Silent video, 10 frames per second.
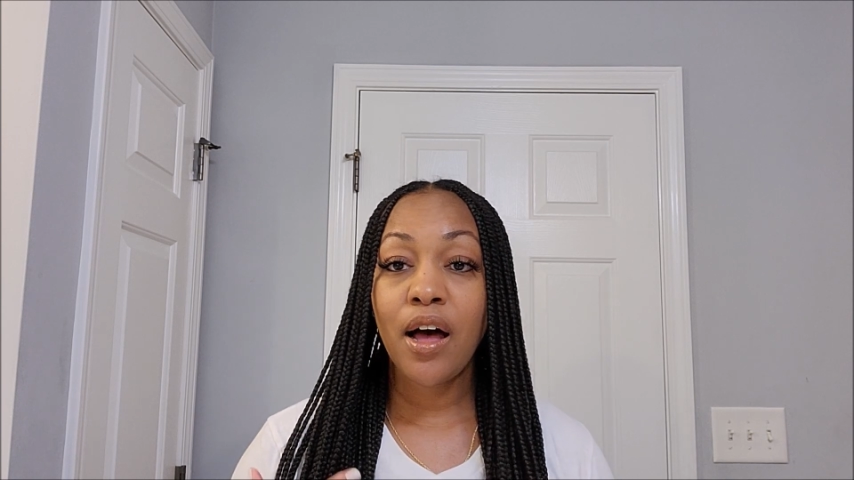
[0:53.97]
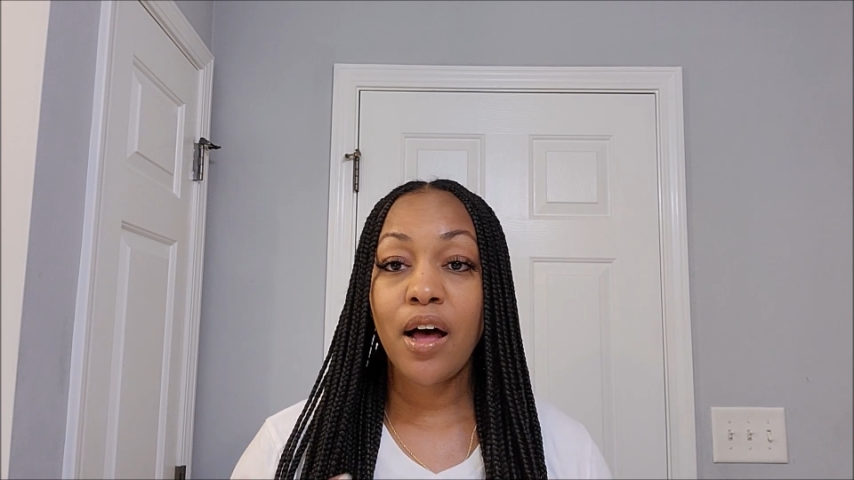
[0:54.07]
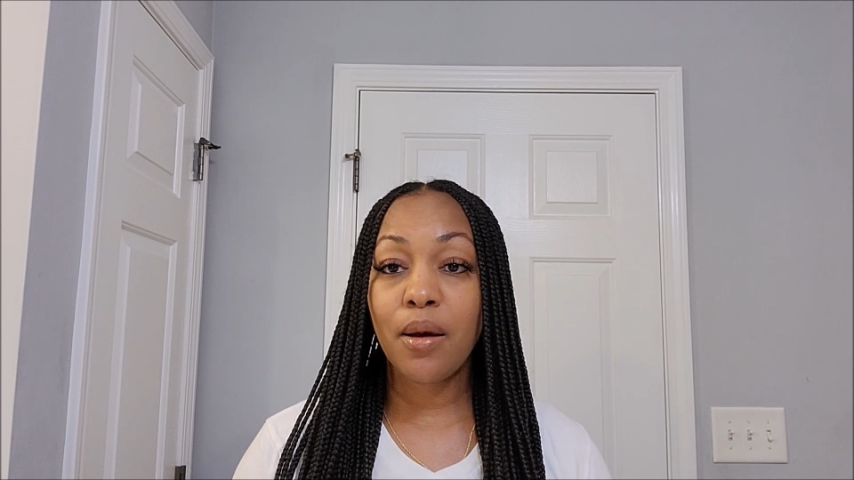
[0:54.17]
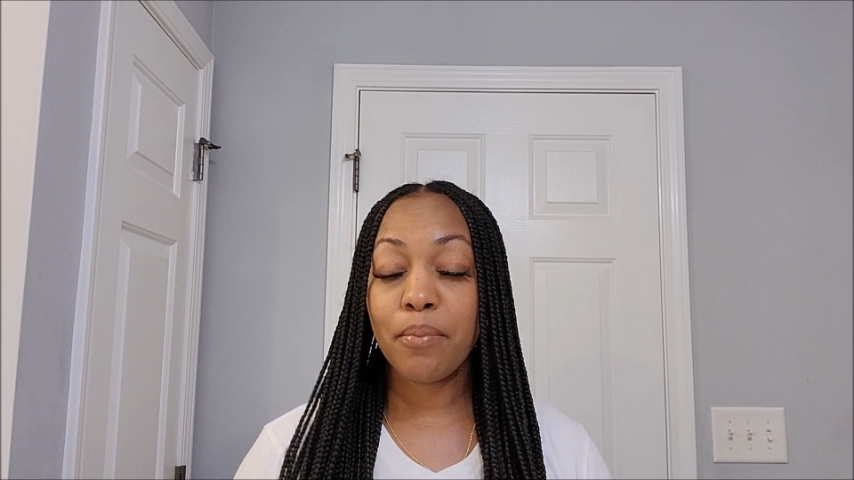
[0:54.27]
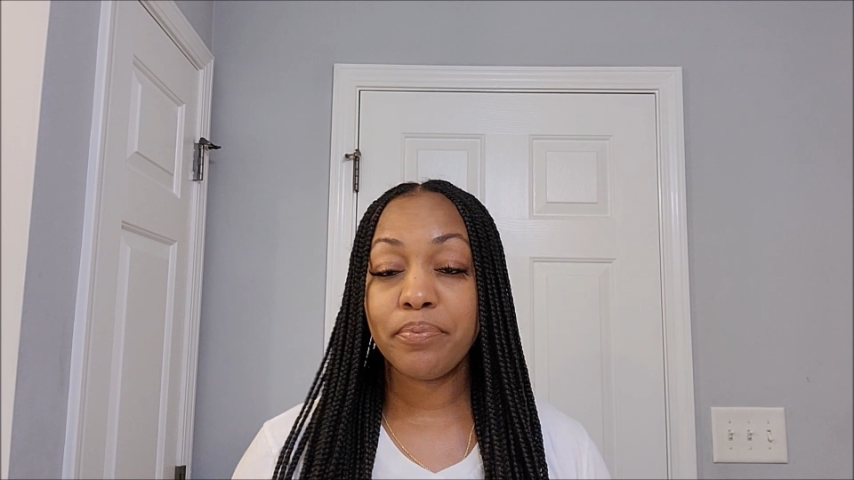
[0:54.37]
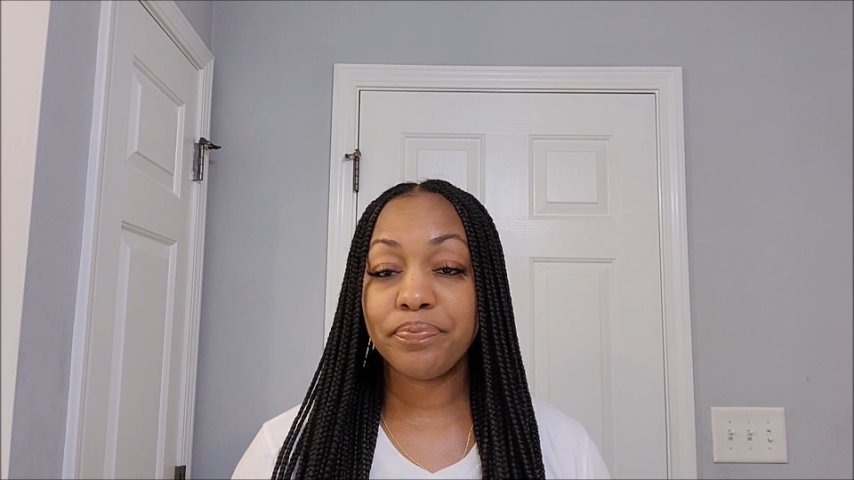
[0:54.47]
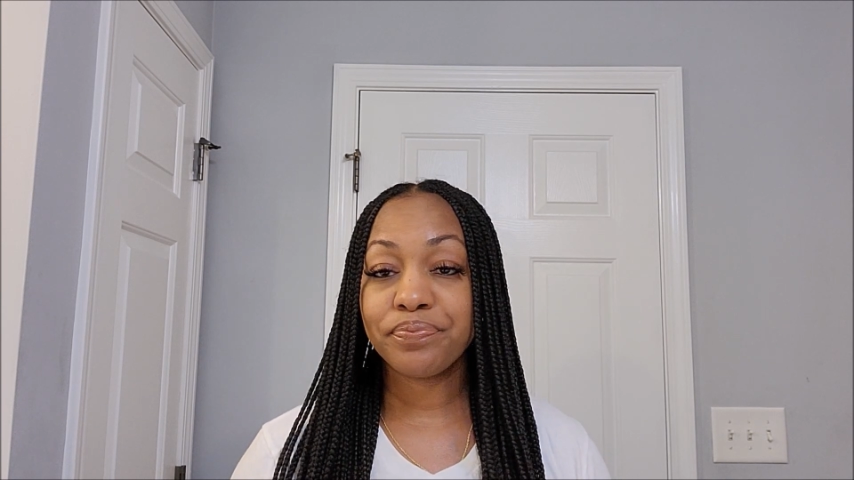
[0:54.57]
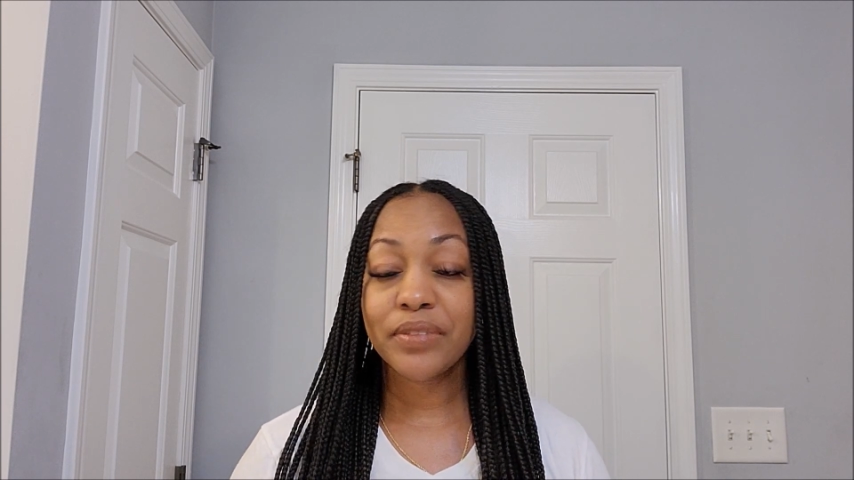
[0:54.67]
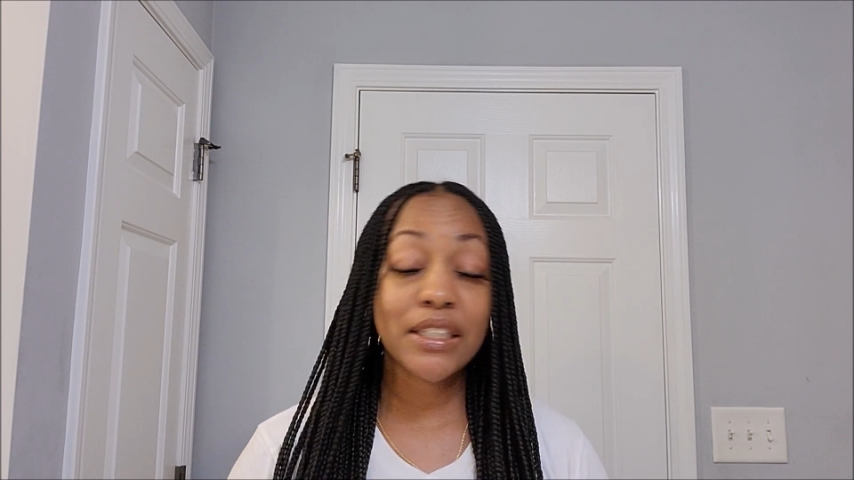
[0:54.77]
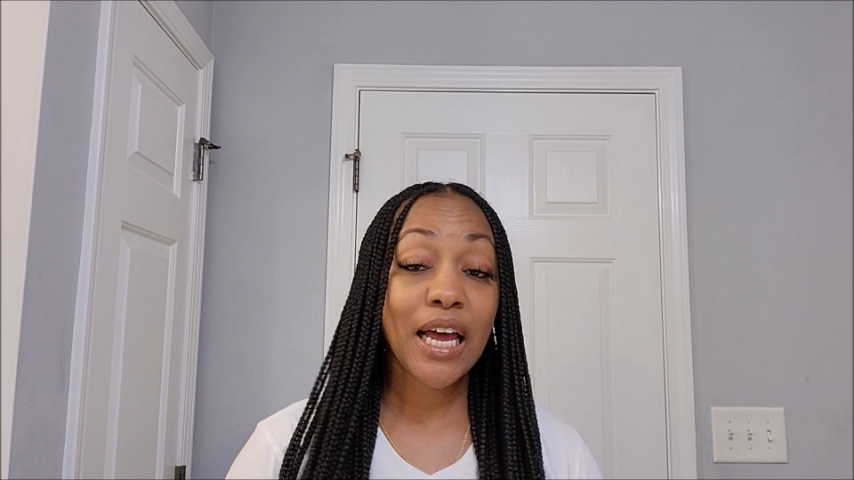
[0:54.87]

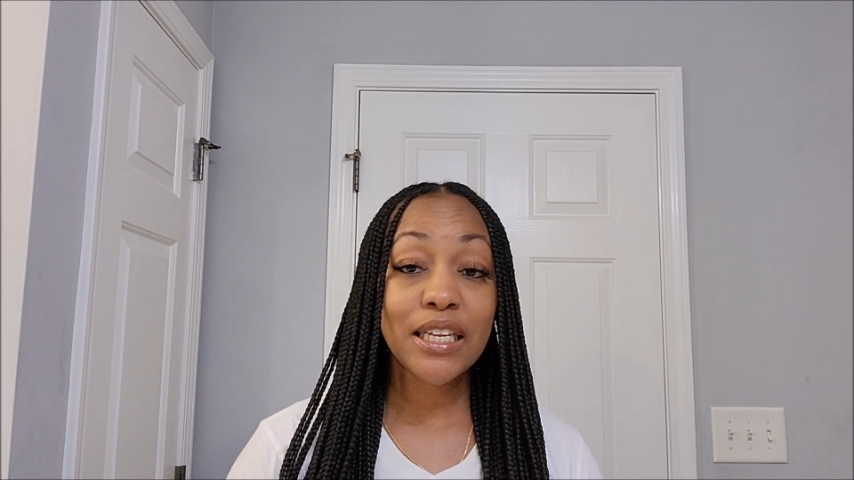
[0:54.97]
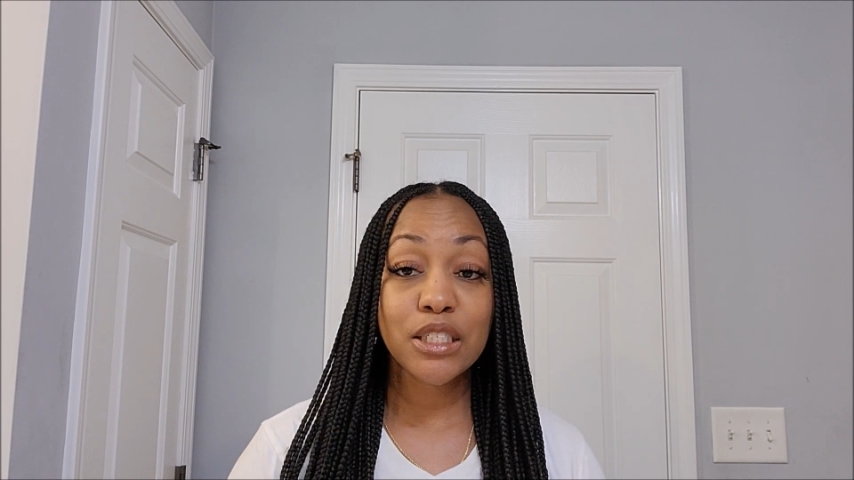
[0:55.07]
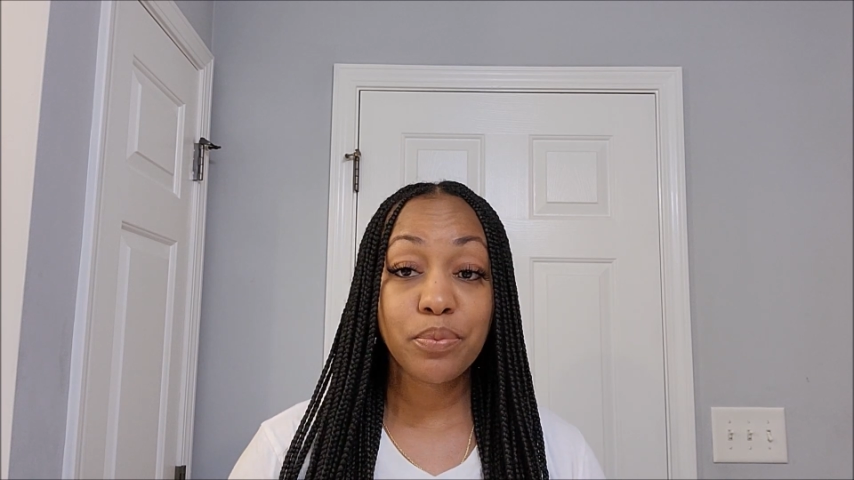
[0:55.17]
knotless